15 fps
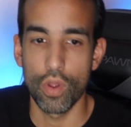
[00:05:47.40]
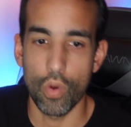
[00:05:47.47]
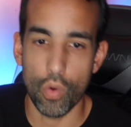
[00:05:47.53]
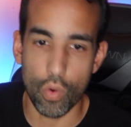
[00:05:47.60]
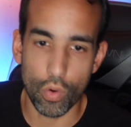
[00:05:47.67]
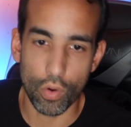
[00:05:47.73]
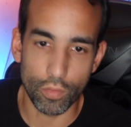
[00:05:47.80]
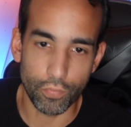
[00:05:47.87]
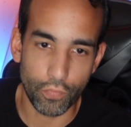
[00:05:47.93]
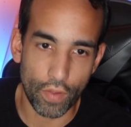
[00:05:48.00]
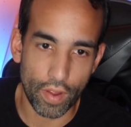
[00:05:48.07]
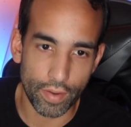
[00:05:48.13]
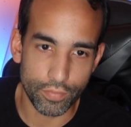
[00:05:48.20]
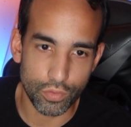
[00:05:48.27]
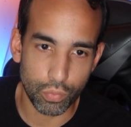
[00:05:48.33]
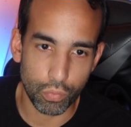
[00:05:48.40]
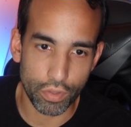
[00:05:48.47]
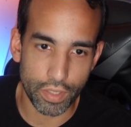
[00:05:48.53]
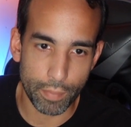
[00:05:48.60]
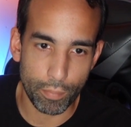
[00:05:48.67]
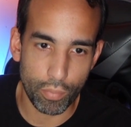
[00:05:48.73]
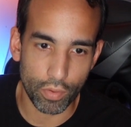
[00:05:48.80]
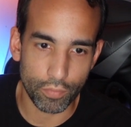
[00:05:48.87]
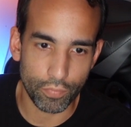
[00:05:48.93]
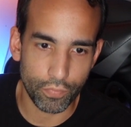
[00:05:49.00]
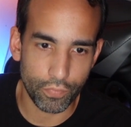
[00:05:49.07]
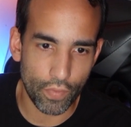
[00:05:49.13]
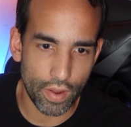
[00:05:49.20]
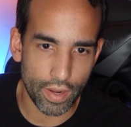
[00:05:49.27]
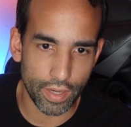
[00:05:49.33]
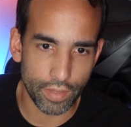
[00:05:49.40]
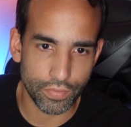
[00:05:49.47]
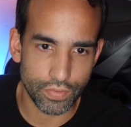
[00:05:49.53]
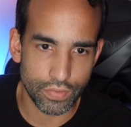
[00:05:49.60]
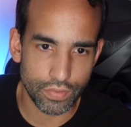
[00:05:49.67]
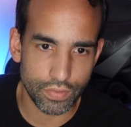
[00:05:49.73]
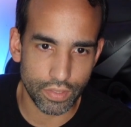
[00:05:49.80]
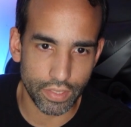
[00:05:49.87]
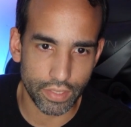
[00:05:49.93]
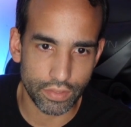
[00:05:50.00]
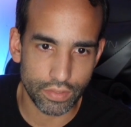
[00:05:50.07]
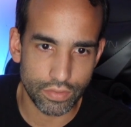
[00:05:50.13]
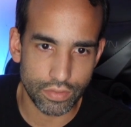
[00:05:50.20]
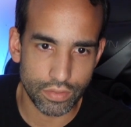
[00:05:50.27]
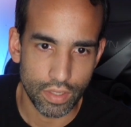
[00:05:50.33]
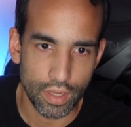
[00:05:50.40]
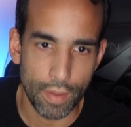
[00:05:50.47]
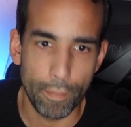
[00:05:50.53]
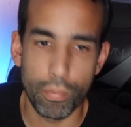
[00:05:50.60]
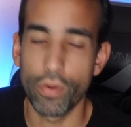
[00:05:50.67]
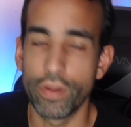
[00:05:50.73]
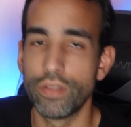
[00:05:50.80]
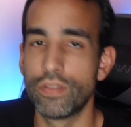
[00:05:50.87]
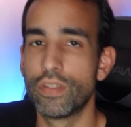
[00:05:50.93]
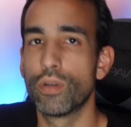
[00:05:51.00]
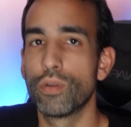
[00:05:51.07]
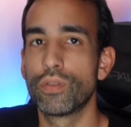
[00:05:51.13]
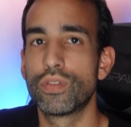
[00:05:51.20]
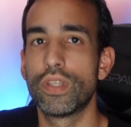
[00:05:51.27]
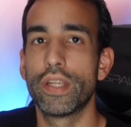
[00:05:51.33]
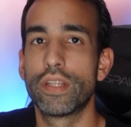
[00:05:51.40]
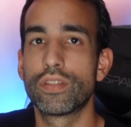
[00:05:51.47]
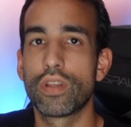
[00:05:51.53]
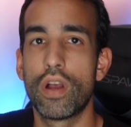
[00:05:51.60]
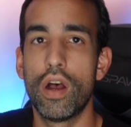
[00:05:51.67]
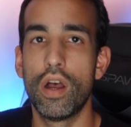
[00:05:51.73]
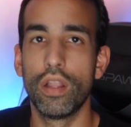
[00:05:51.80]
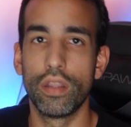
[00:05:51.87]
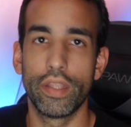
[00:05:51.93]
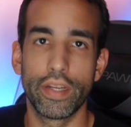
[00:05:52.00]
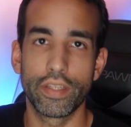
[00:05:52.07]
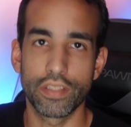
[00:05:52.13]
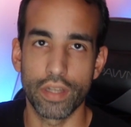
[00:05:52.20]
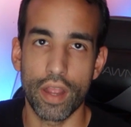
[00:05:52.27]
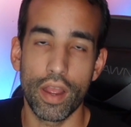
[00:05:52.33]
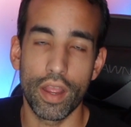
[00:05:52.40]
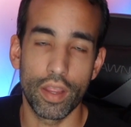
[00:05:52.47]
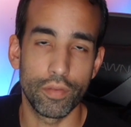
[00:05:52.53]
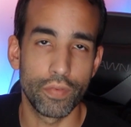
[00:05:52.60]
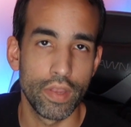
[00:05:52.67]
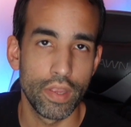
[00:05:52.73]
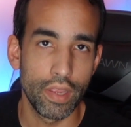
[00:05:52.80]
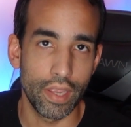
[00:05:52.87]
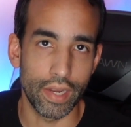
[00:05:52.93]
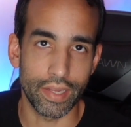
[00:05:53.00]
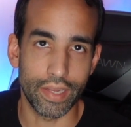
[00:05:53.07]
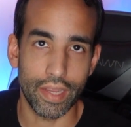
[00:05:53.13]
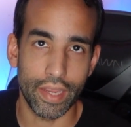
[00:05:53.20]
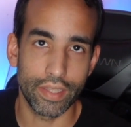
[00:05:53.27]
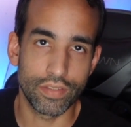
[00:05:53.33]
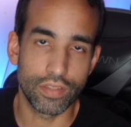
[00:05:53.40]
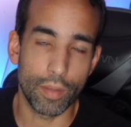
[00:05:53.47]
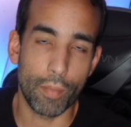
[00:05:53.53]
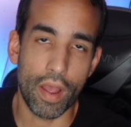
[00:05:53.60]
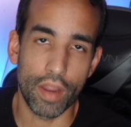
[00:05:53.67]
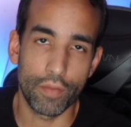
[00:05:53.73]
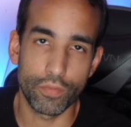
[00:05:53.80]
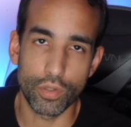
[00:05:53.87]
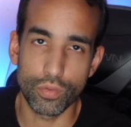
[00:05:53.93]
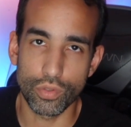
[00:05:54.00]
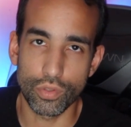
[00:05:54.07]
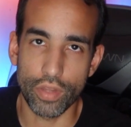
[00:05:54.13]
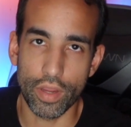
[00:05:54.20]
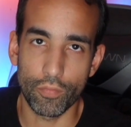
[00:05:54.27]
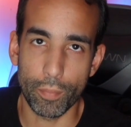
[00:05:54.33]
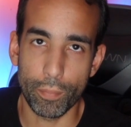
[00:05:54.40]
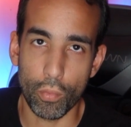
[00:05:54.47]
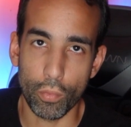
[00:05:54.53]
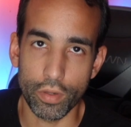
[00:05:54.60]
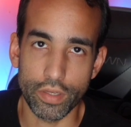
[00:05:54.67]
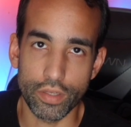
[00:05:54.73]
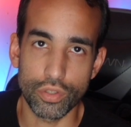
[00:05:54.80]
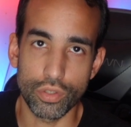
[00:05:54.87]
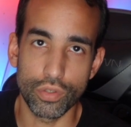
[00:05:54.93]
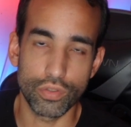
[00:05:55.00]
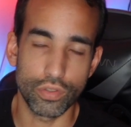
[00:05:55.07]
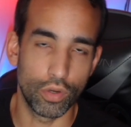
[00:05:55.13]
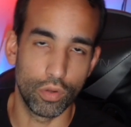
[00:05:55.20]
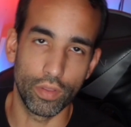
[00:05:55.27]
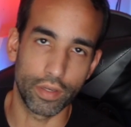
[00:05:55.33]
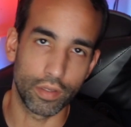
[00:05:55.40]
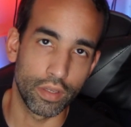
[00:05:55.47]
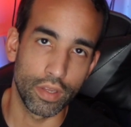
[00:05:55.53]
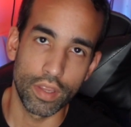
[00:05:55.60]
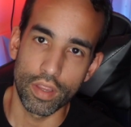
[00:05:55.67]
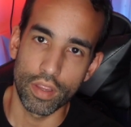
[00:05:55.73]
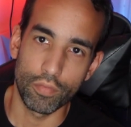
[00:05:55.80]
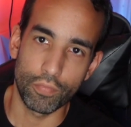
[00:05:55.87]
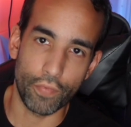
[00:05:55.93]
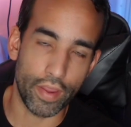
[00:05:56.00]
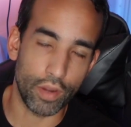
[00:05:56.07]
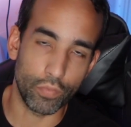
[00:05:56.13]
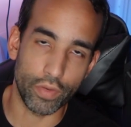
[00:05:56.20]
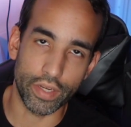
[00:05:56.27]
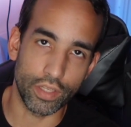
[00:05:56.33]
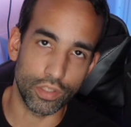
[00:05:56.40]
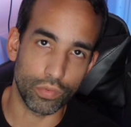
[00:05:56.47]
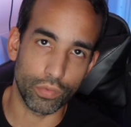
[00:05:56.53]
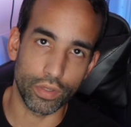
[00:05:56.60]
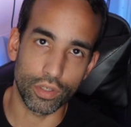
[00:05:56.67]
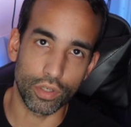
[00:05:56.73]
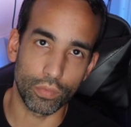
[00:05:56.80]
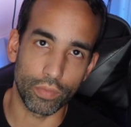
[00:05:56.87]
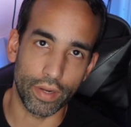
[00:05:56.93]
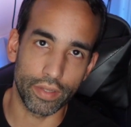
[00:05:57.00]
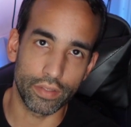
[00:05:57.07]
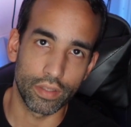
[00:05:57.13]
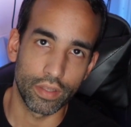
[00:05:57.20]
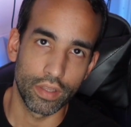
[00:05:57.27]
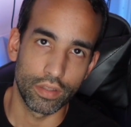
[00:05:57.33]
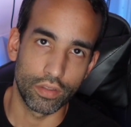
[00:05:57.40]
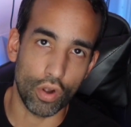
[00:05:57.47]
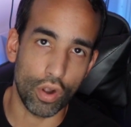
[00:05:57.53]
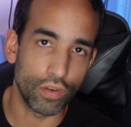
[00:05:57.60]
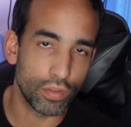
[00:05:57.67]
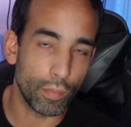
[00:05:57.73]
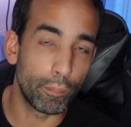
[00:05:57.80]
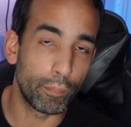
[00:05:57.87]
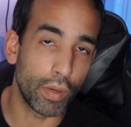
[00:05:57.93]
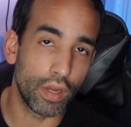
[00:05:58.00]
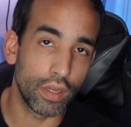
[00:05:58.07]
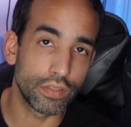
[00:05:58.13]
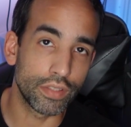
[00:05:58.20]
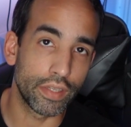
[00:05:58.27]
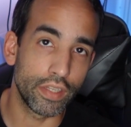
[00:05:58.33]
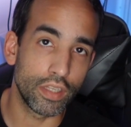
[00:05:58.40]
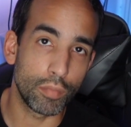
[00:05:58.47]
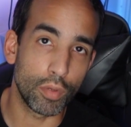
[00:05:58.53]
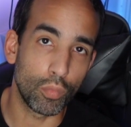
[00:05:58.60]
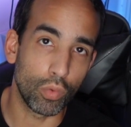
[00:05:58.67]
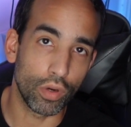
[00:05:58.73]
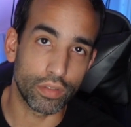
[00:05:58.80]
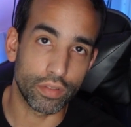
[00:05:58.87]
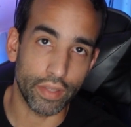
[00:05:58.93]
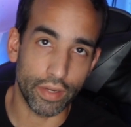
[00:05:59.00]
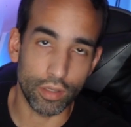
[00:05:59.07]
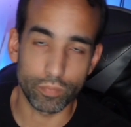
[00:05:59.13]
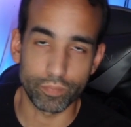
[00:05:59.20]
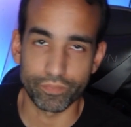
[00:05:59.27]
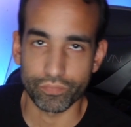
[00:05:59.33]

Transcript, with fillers: or 520.56.06 on Linux and Hive. And again, some Hive users have reported issues, you know, like fan readings were incorrect. There are some bugs that need to be worked out